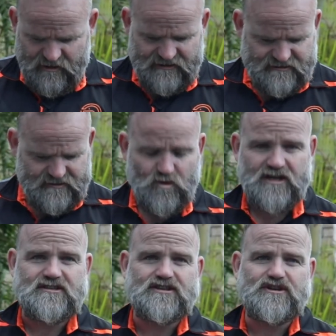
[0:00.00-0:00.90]
it still
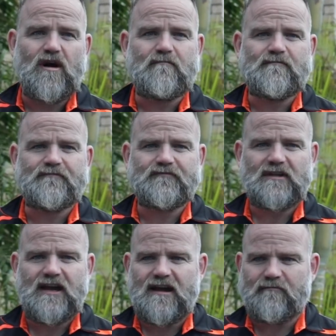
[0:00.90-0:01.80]
does the job.
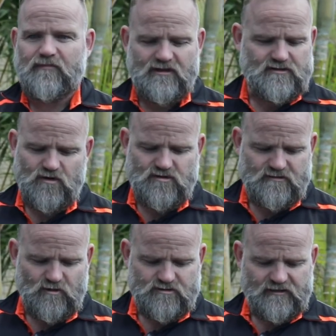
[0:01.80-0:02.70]
But the tools are
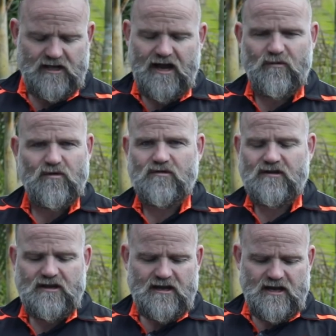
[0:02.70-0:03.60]
most reliable,
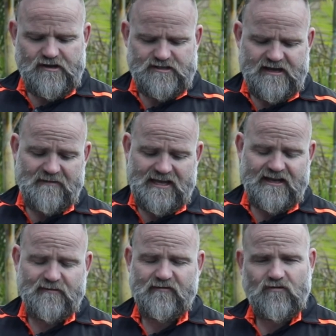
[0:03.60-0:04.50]
I used to have
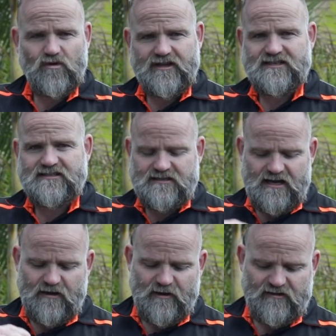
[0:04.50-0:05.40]
Makita before this, and
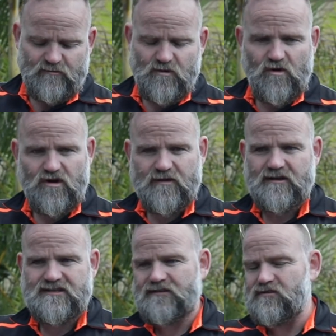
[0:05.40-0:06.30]
then I went to Milwaukee
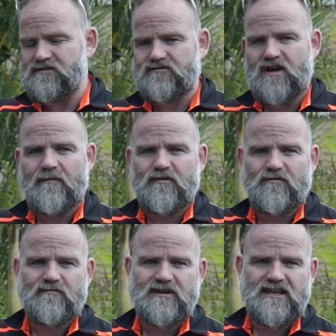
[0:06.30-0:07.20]
because I wasn't too happy
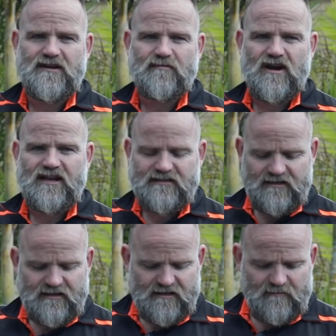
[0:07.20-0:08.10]
with the Makita brand.
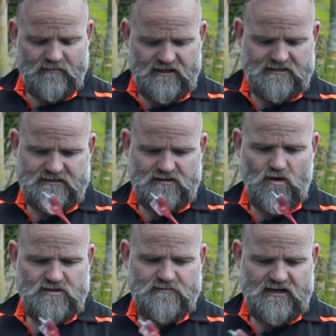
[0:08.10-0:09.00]
But this has
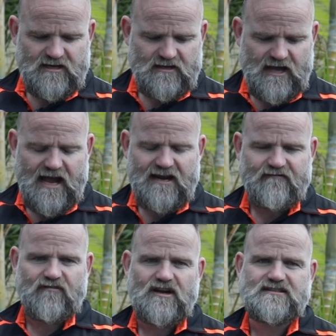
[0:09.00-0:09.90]
always been handy
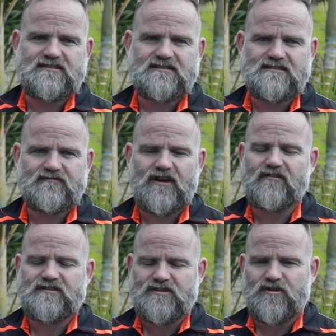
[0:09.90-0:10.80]
for us. It's very
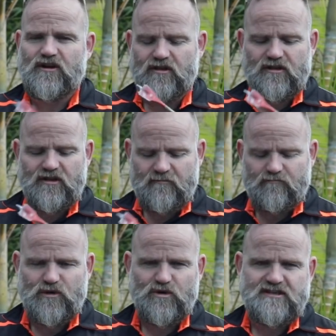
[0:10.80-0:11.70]
resilient on the
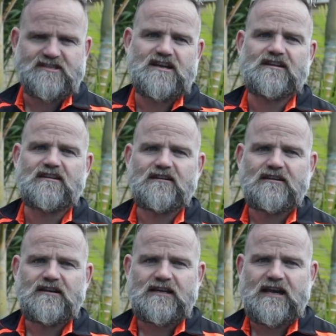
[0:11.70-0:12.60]
building site
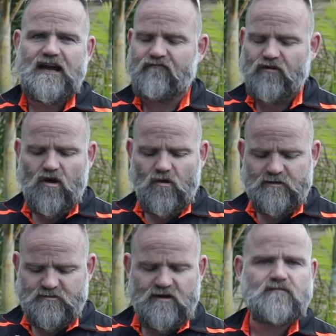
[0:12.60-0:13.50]
and for home
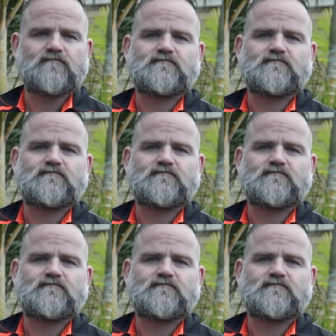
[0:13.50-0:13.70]
as well.